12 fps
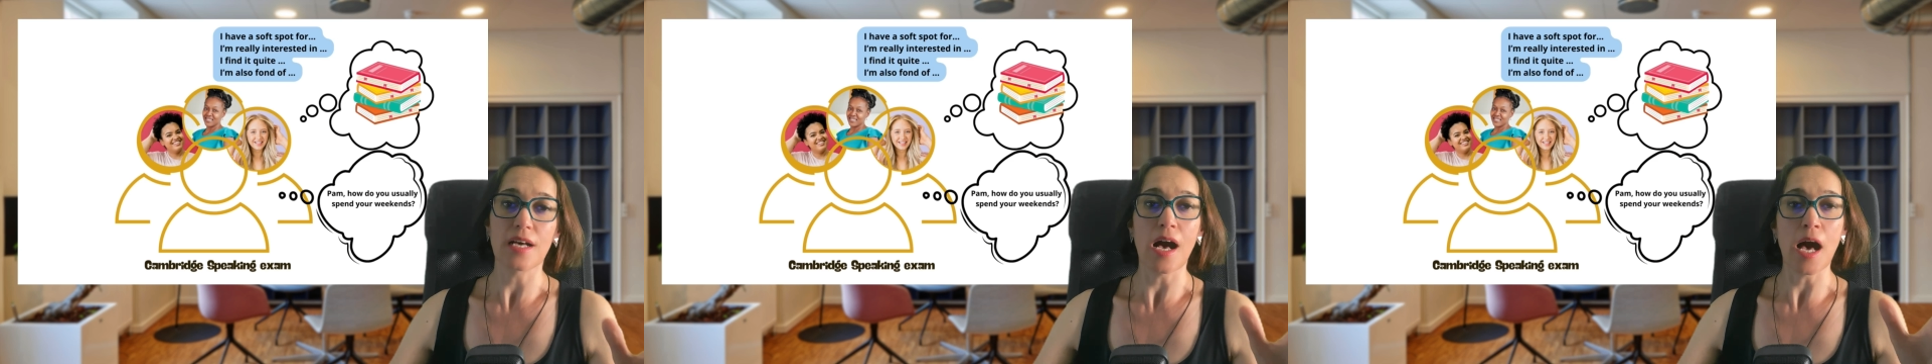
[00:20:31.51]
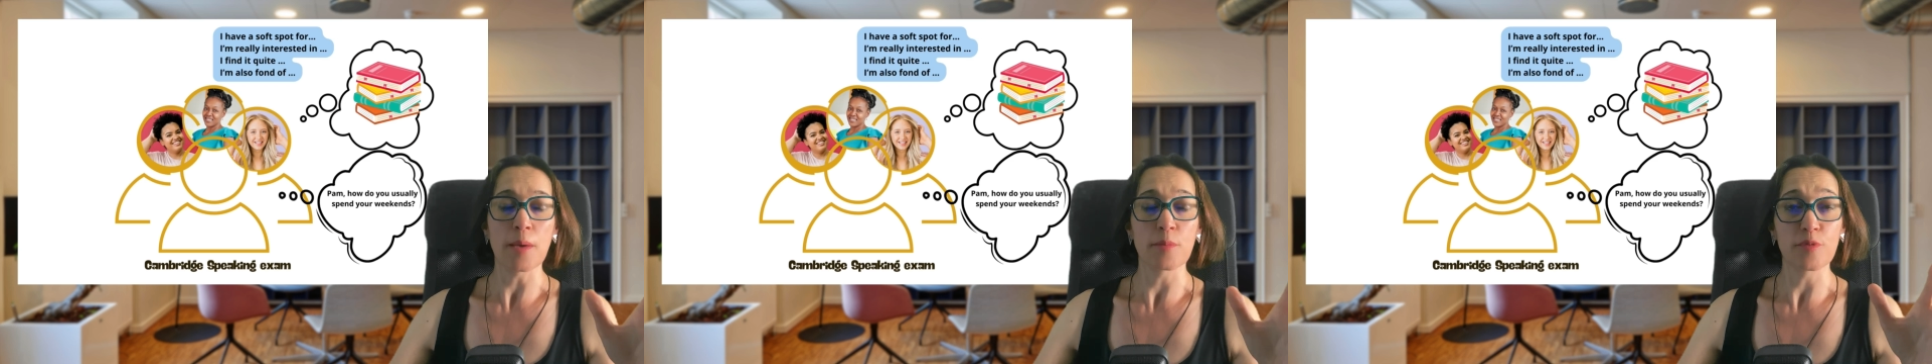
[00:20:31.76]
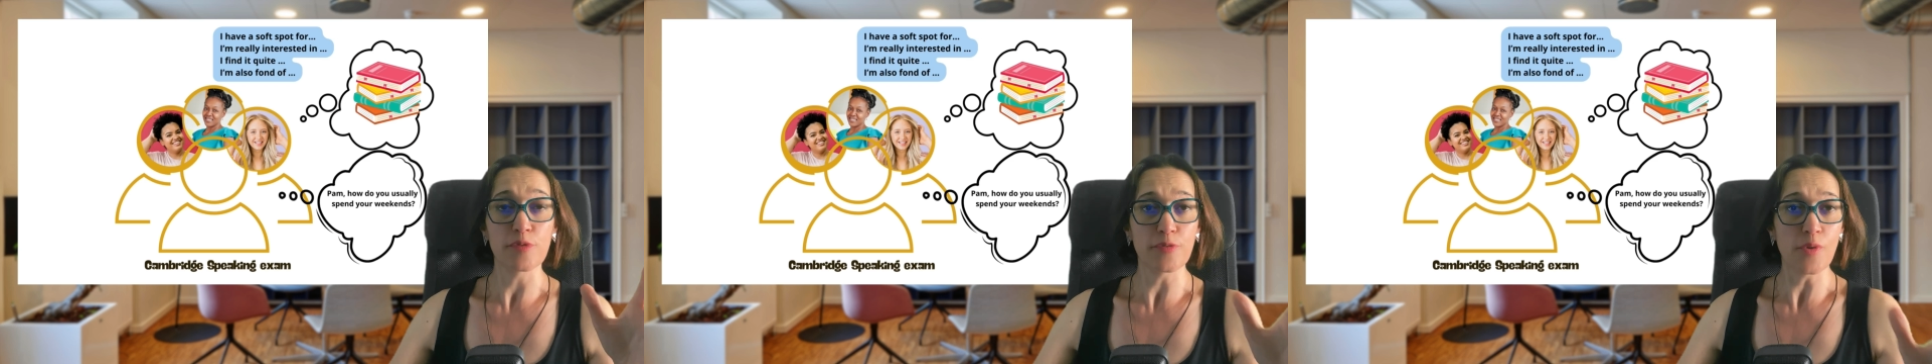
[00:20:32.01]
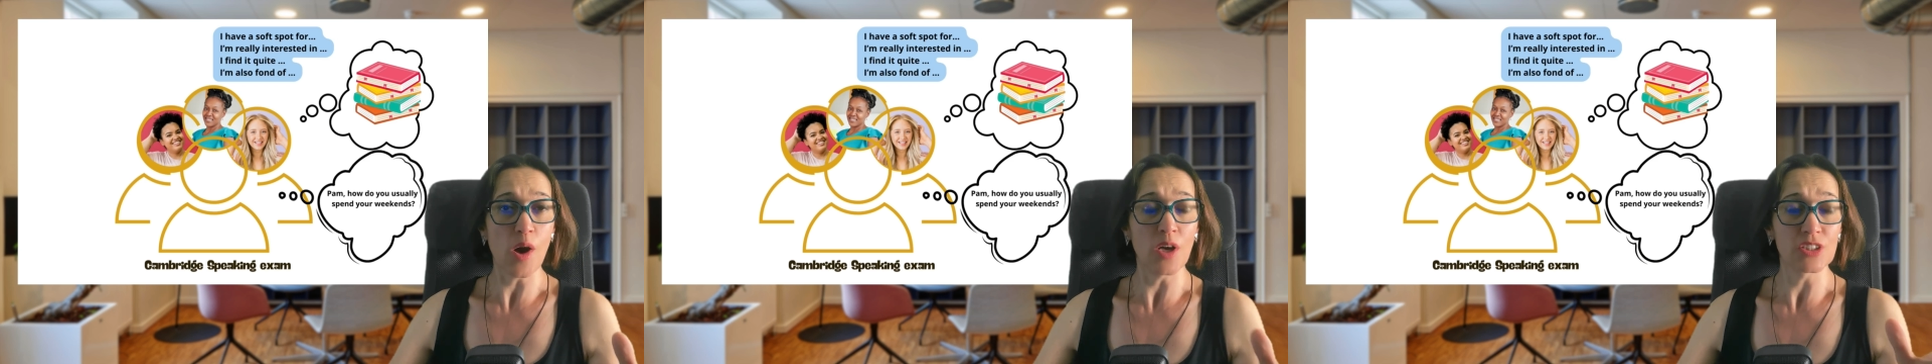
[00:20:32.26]
I'm
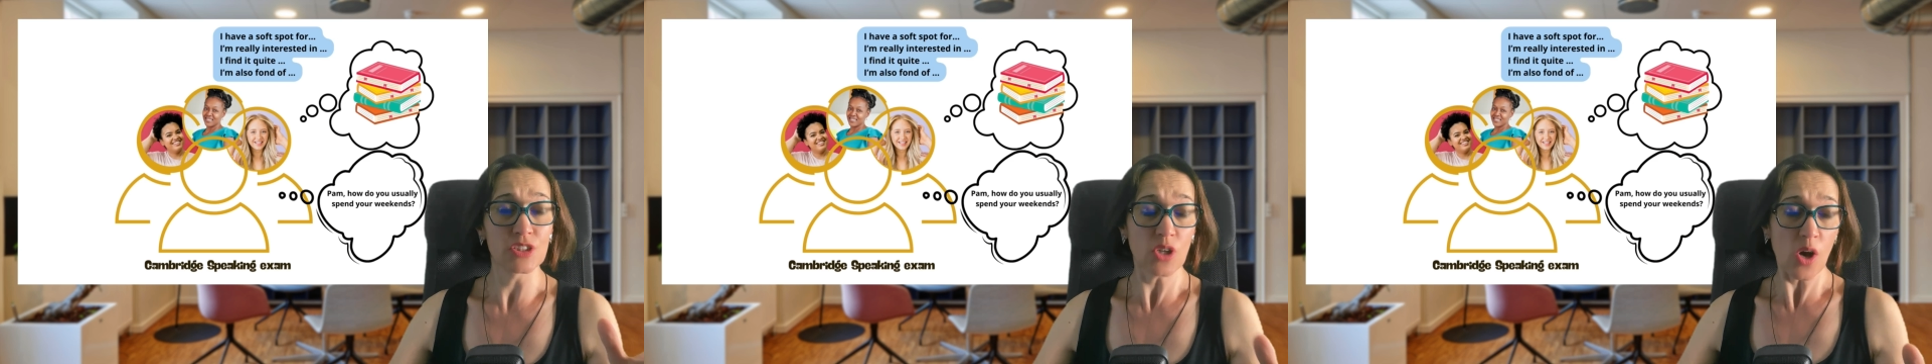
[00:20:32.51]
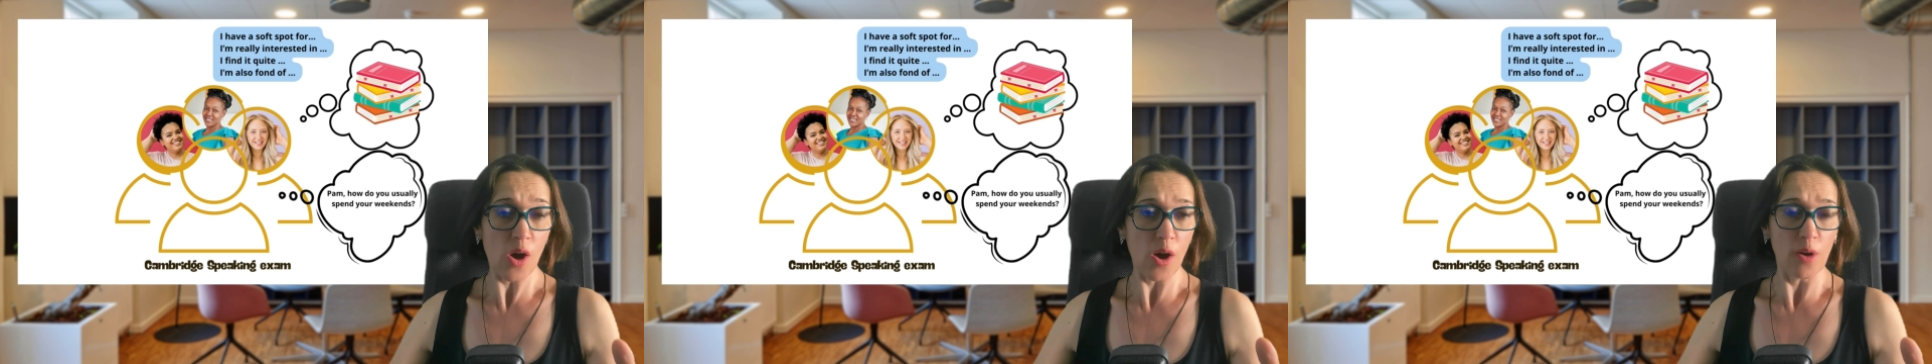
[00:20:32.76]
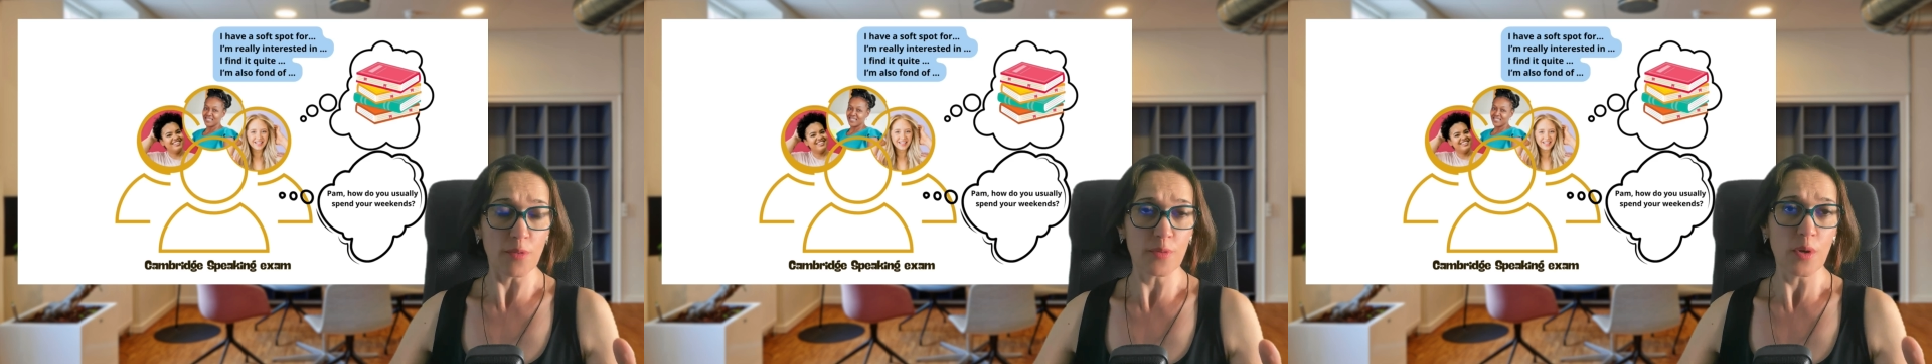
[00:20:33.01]
fond of,